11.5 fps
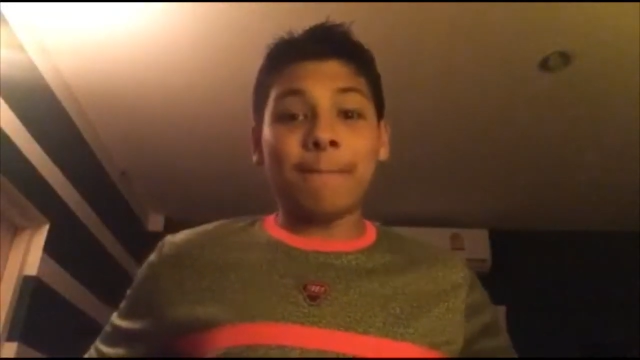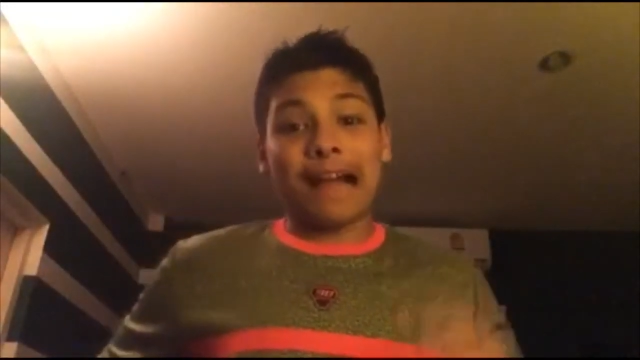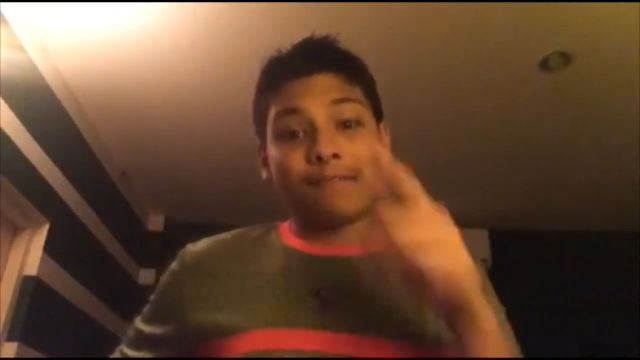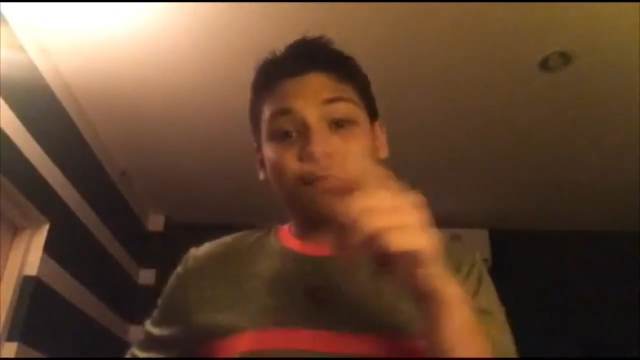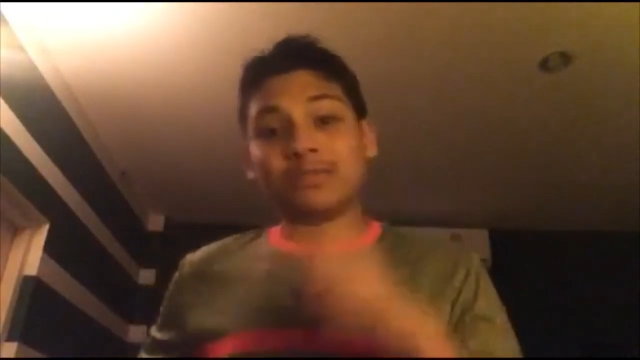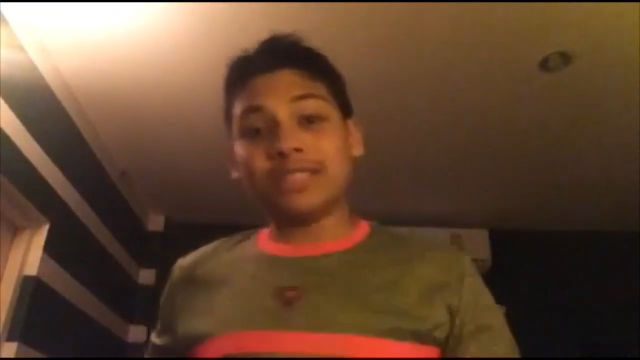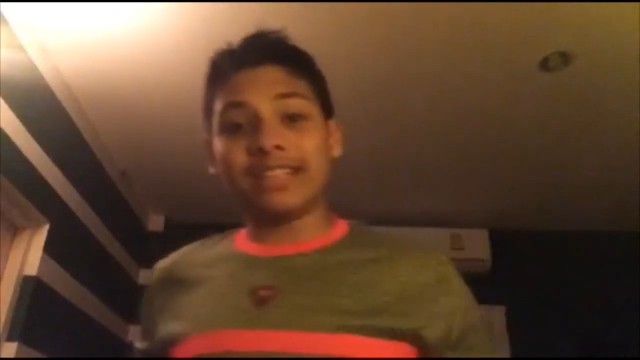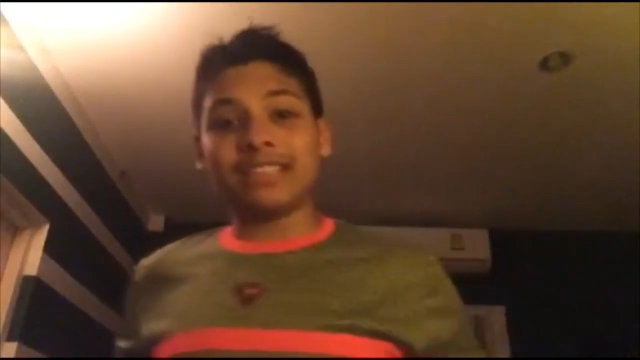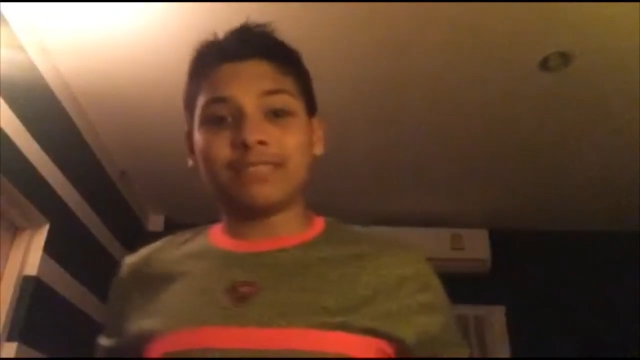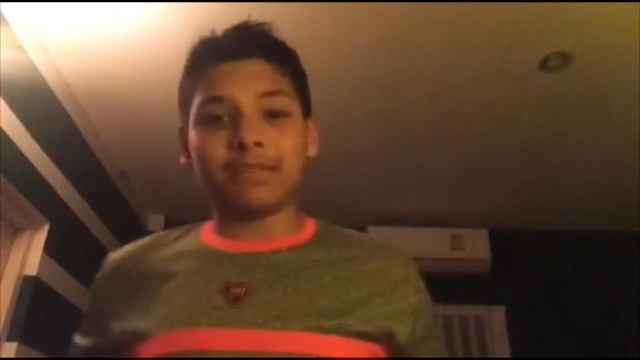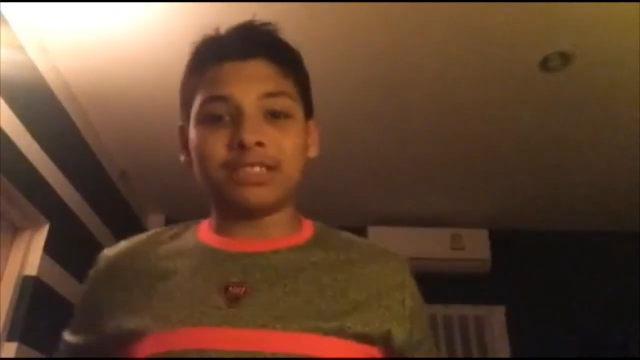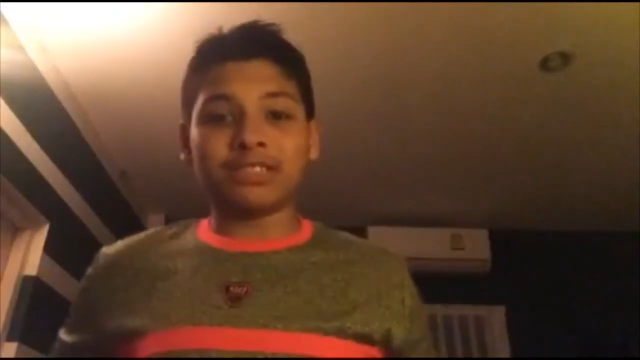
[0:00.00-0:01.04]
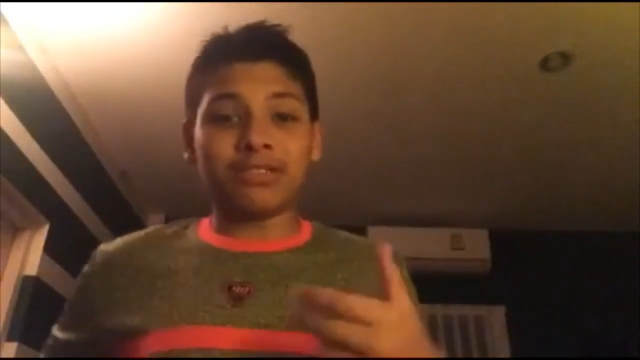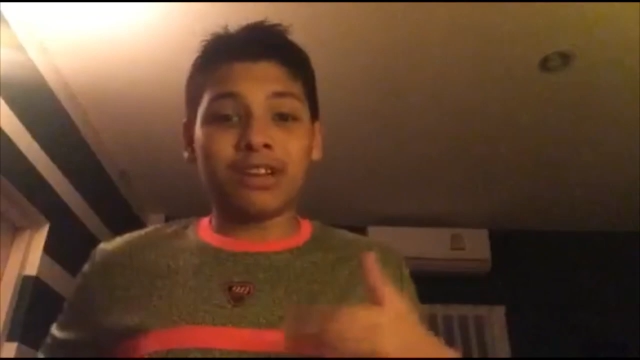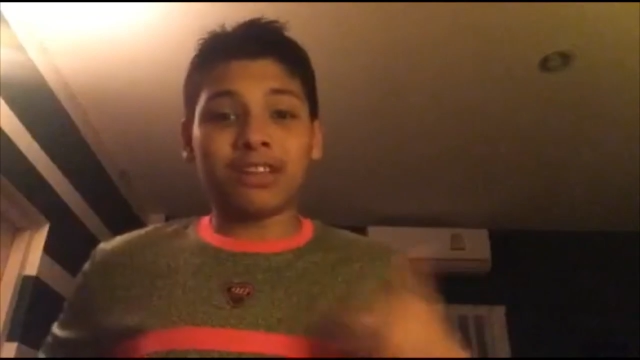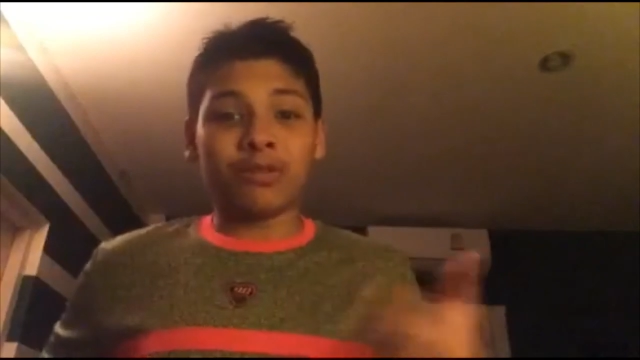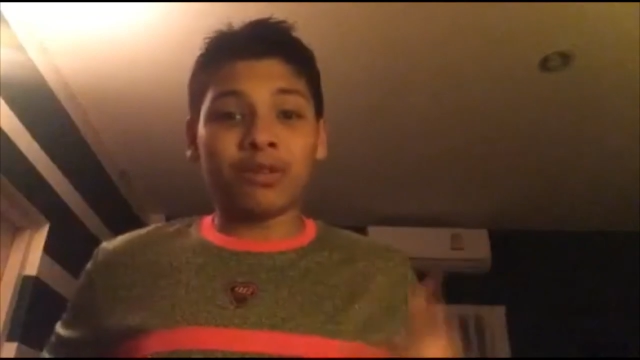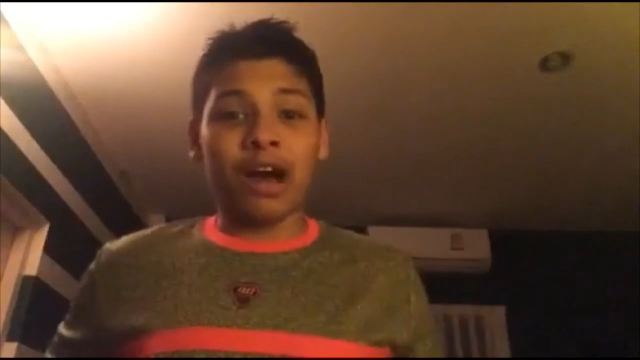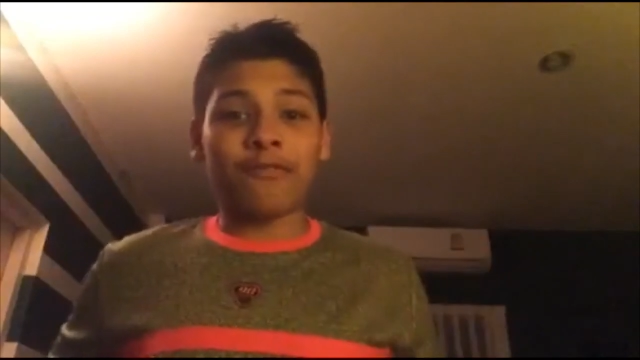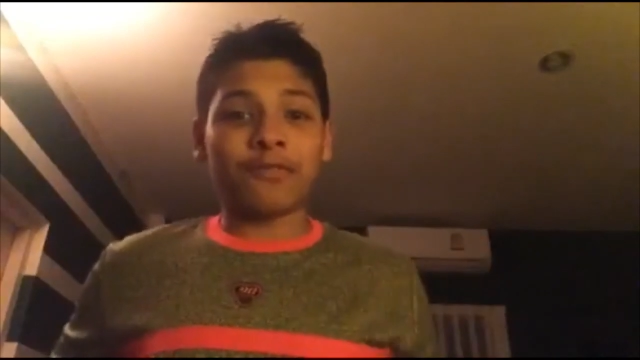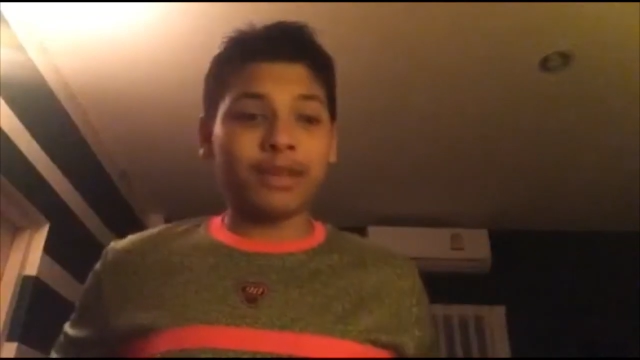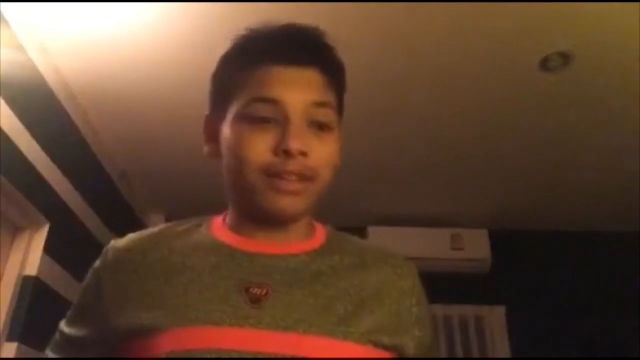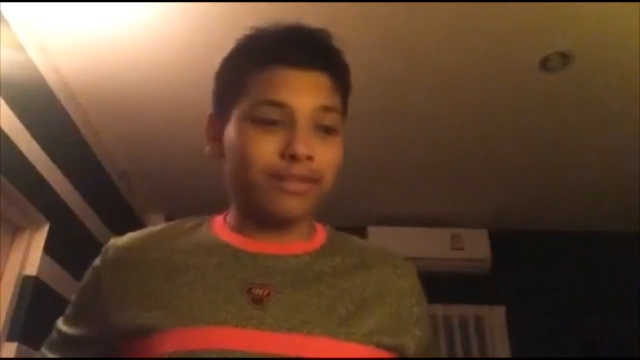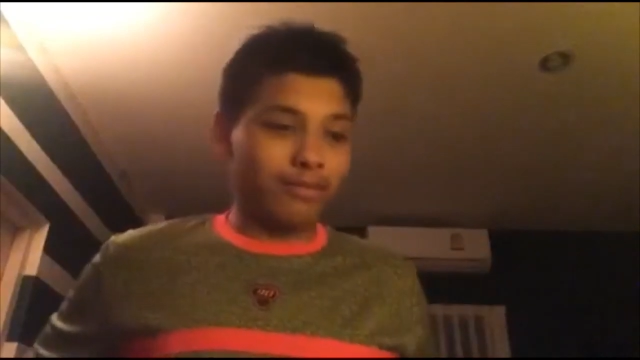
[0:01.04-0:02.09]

back from sickness, but I still got a little cough in me.